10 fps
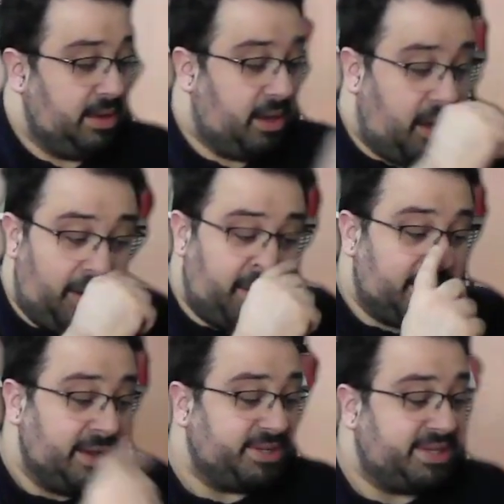Oh,
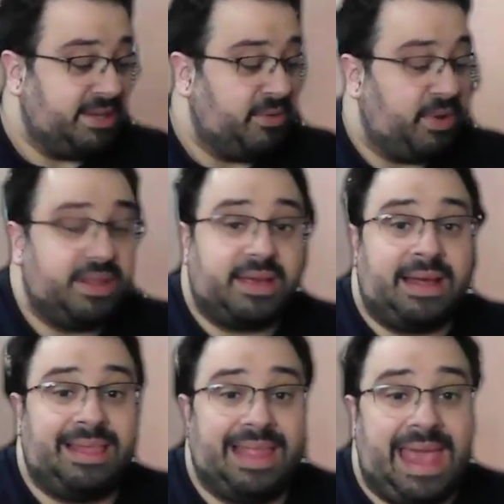here's one of the
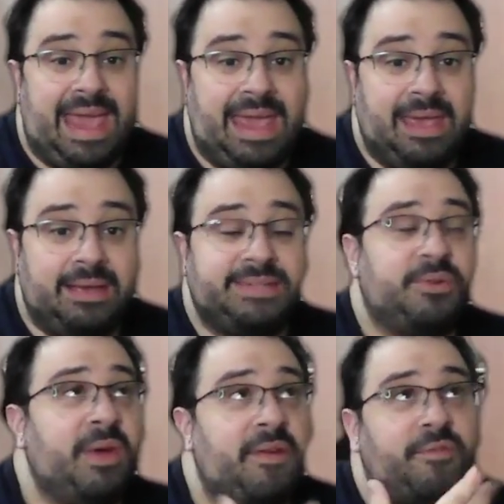clay.
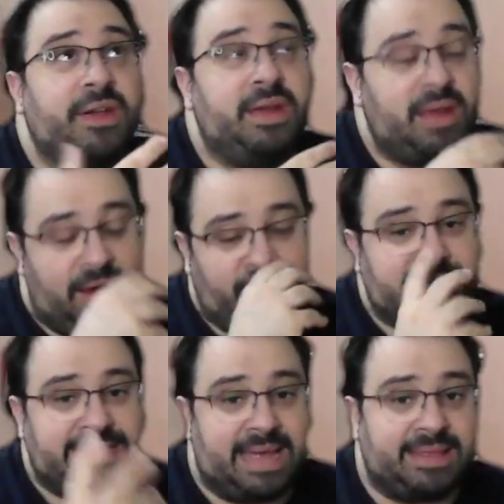So every
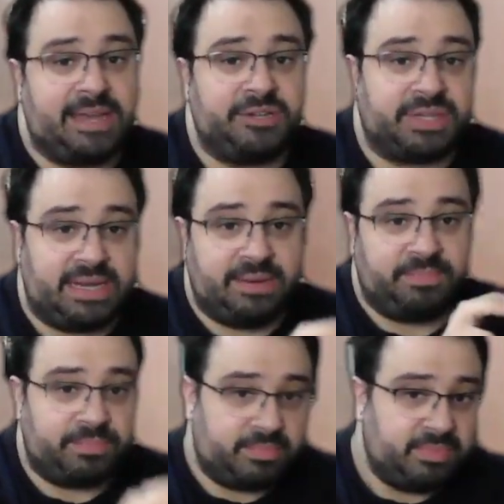set they usually
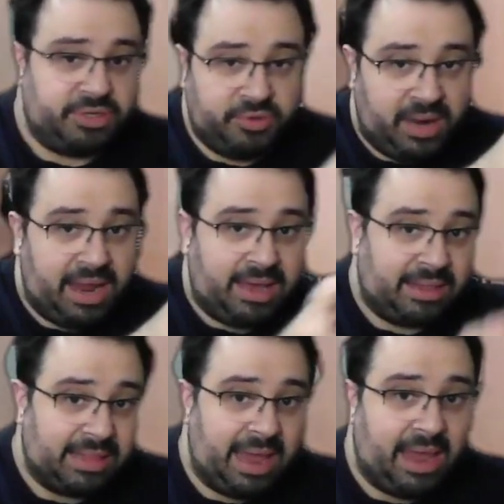do a
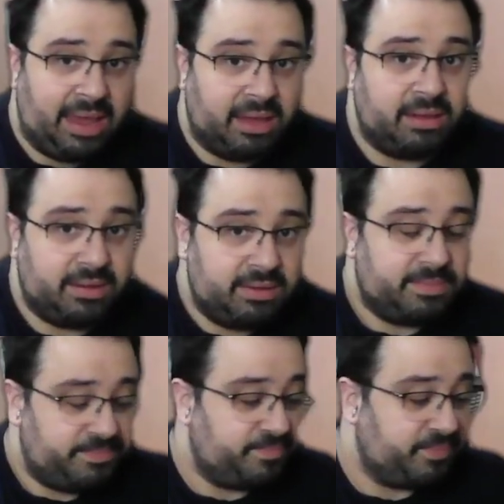
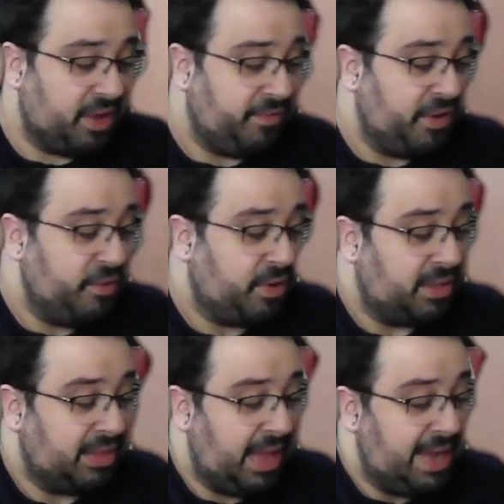few
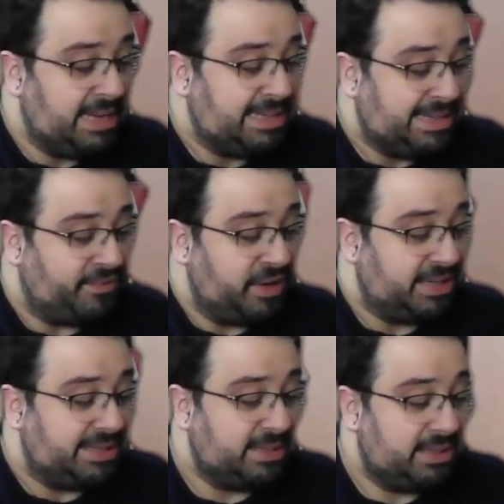clay
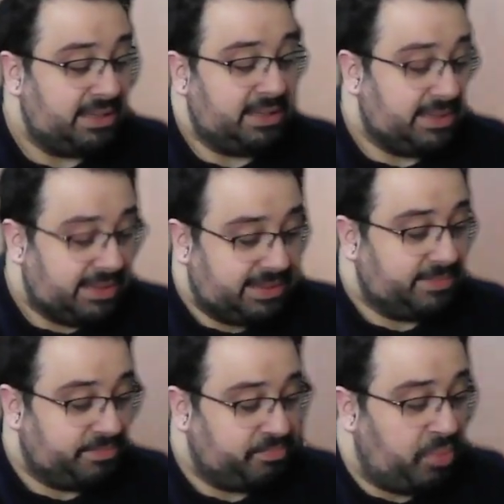different
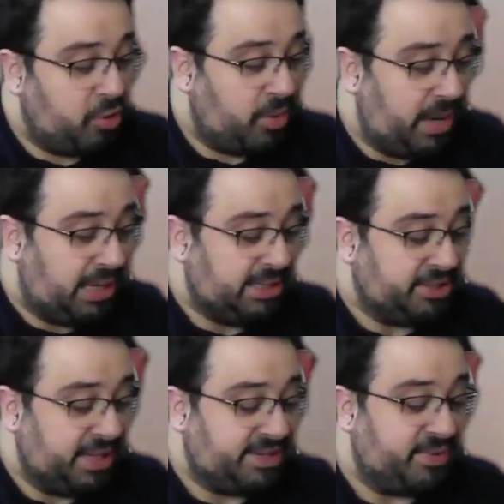Pokemon. So
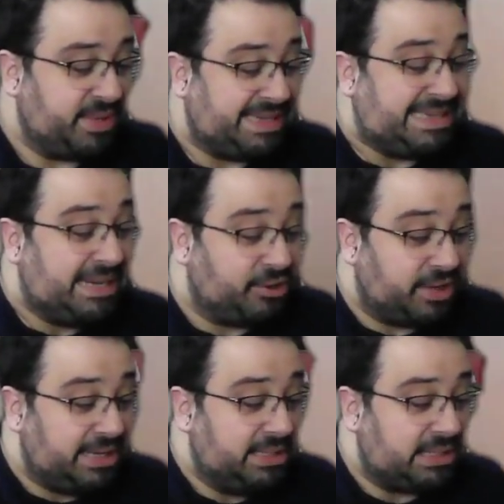that's from the
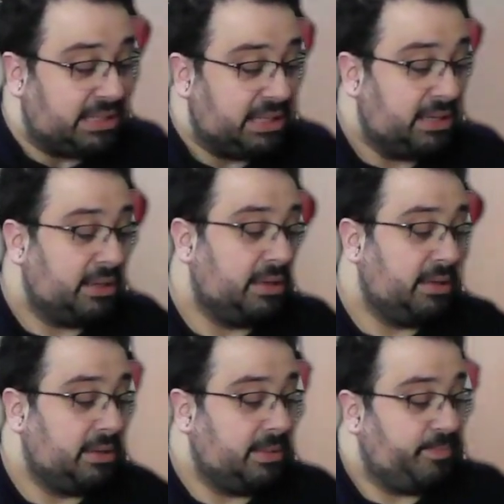series.
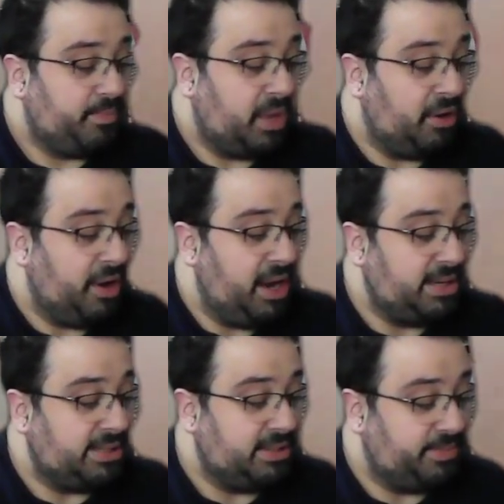All
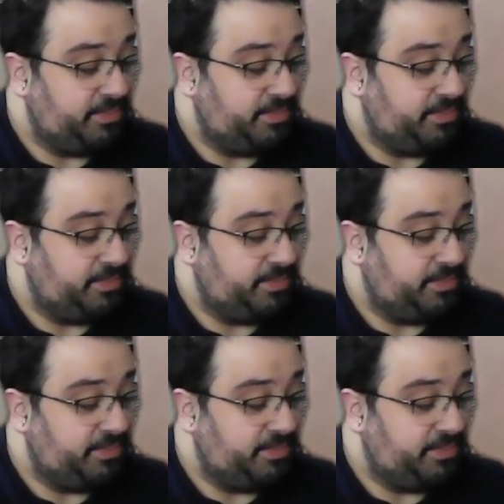right.